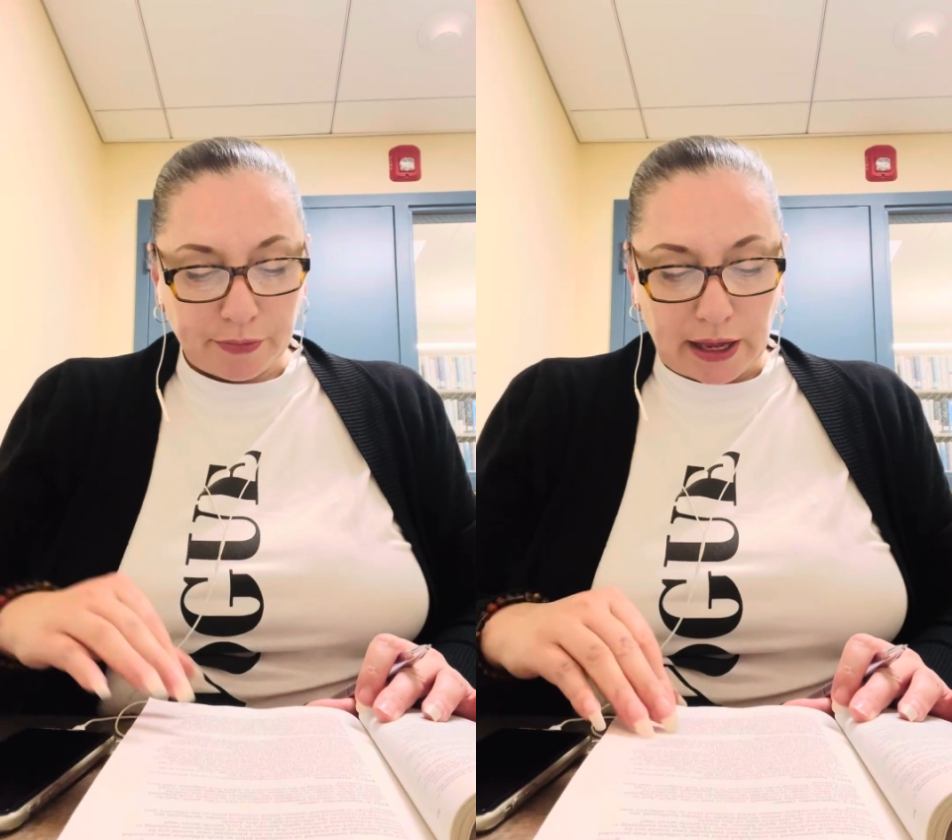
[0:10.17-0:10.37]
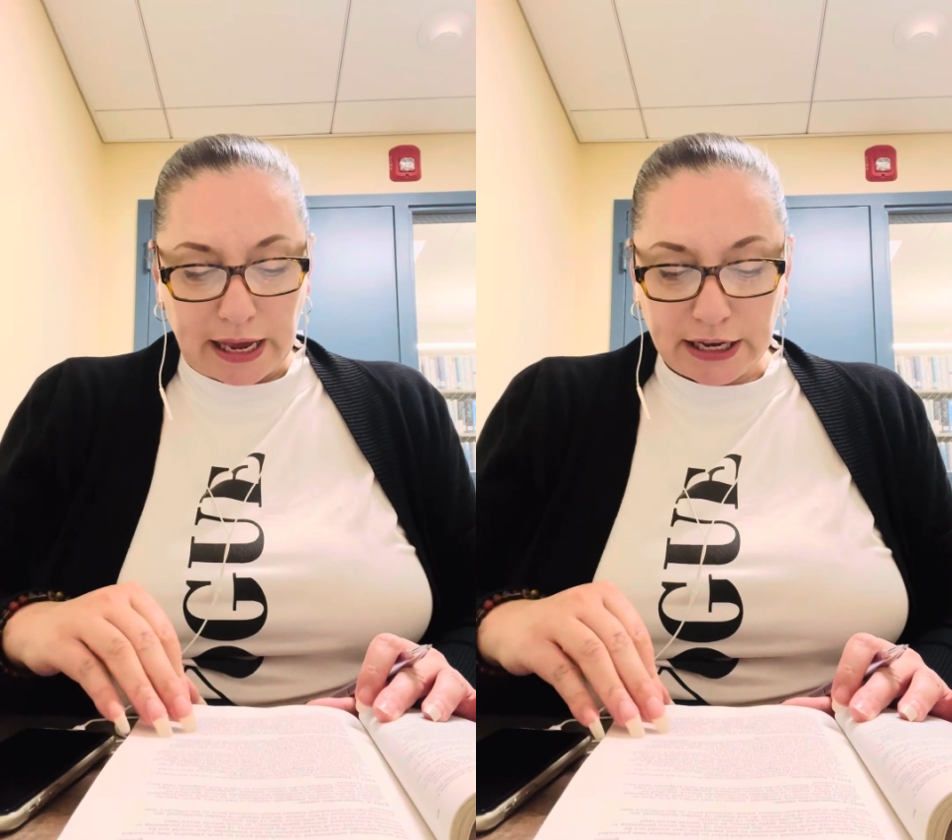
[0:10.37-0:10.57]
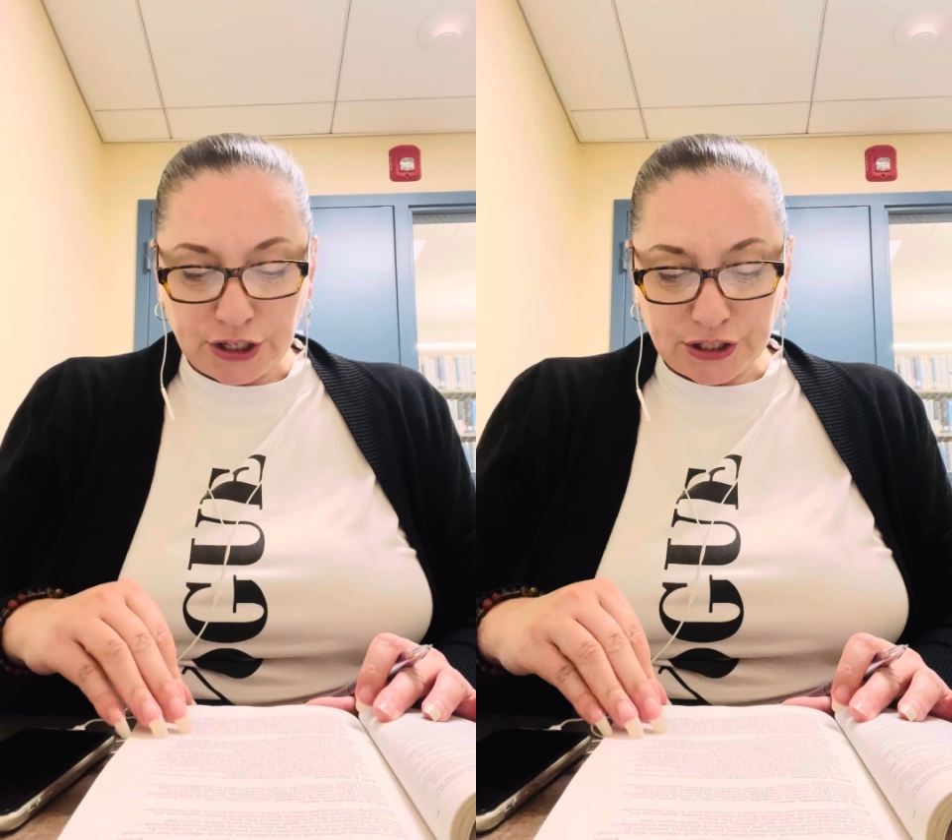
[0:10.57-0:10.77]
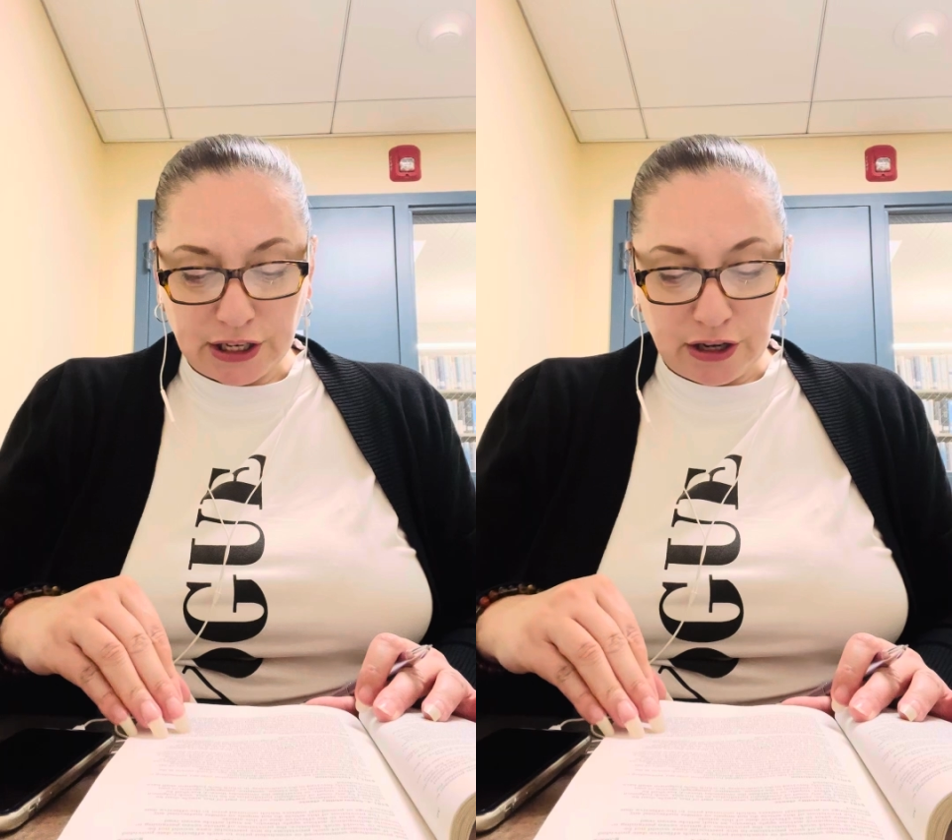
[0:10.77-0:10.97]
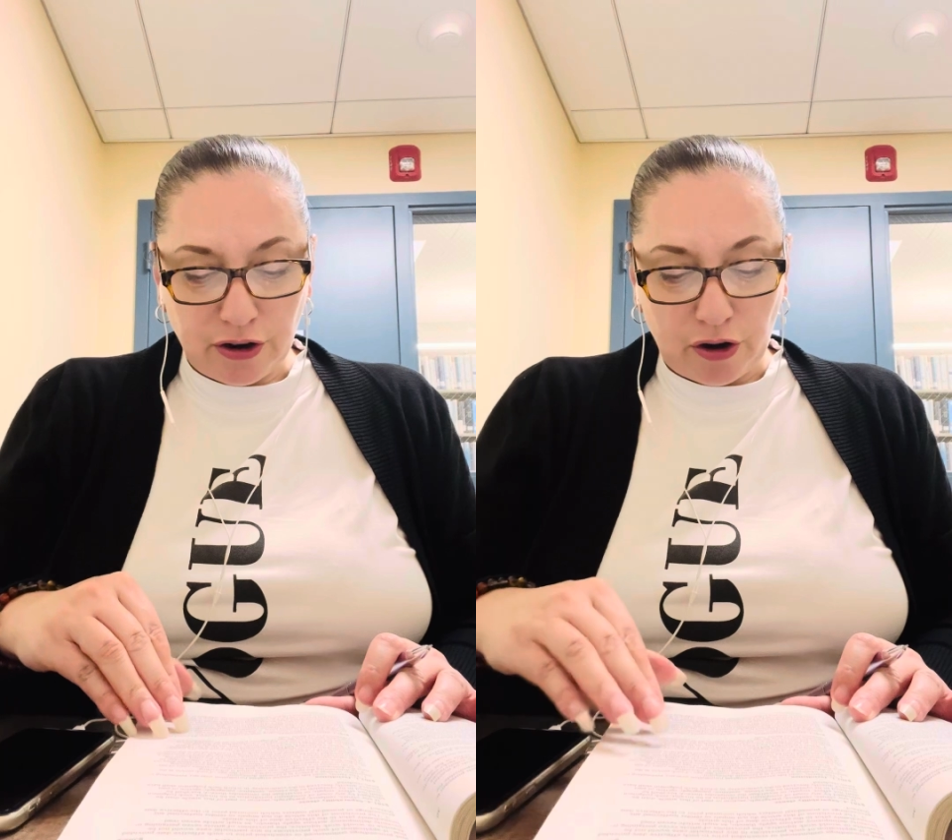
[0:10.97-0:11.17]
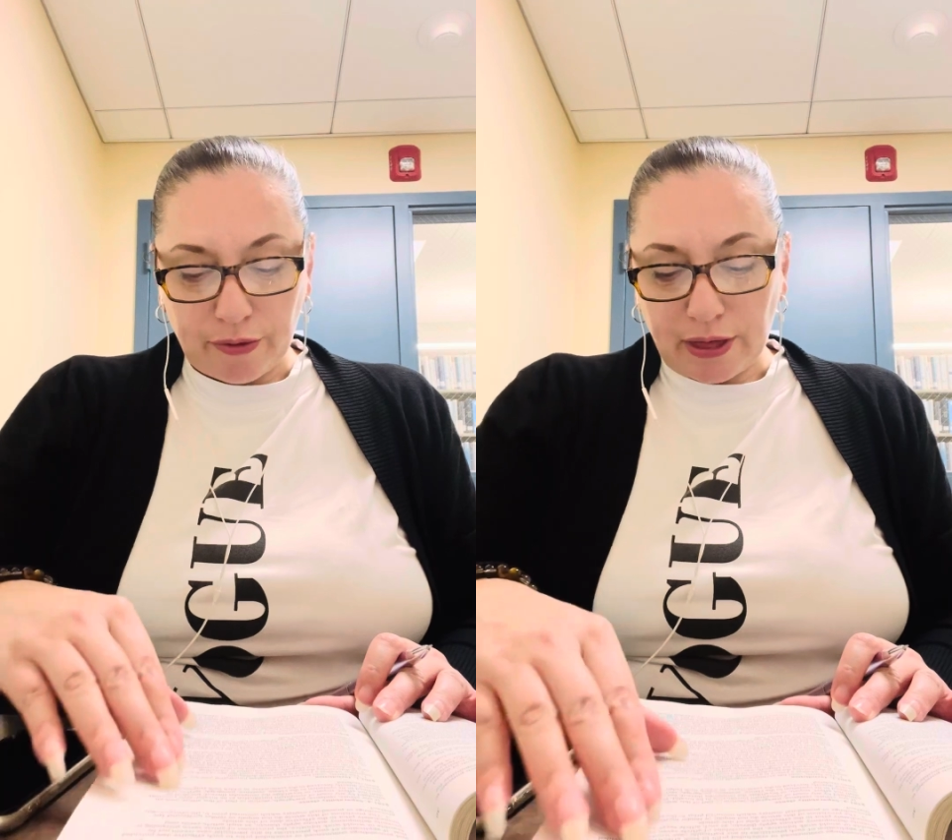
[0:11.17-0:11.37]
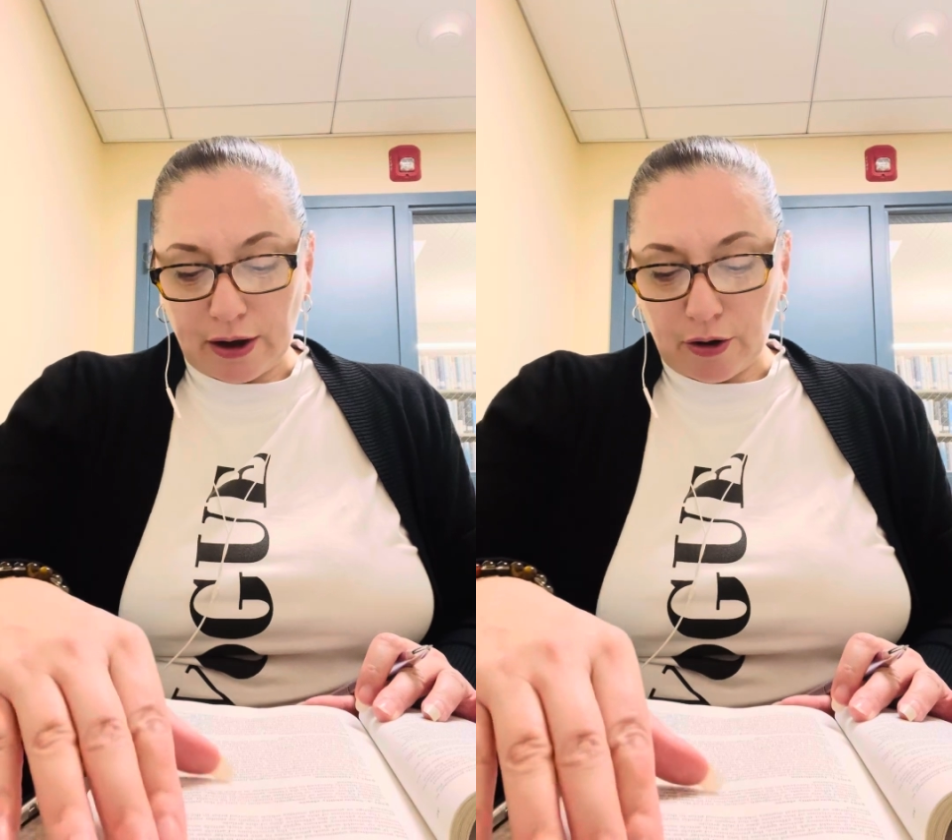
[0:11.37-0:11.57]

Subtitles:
Ages here that are